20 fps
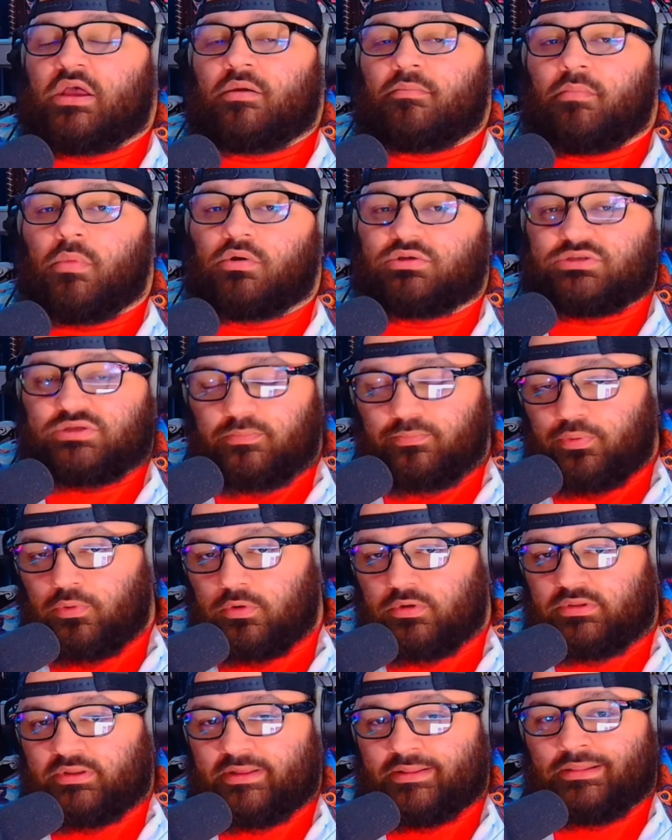Most
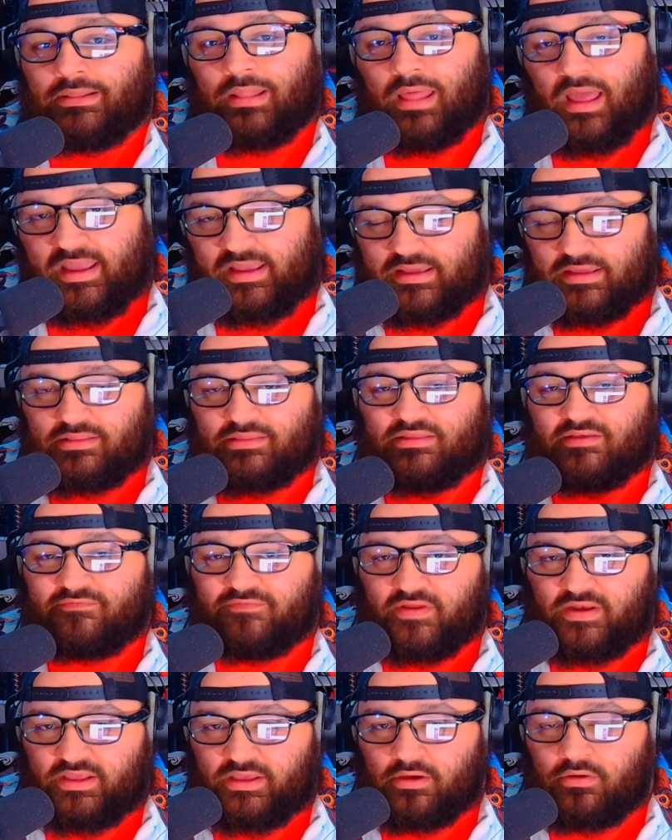importantly, like the
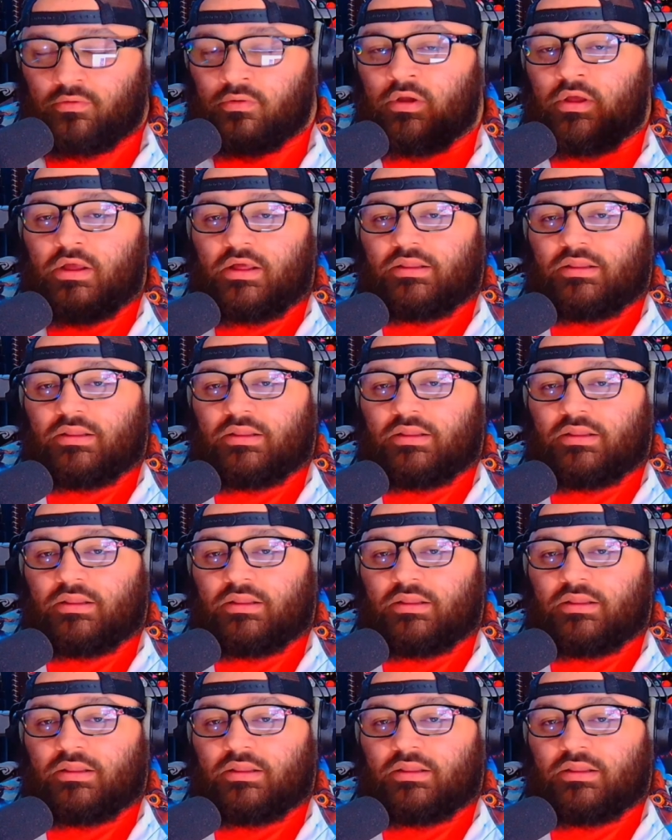video.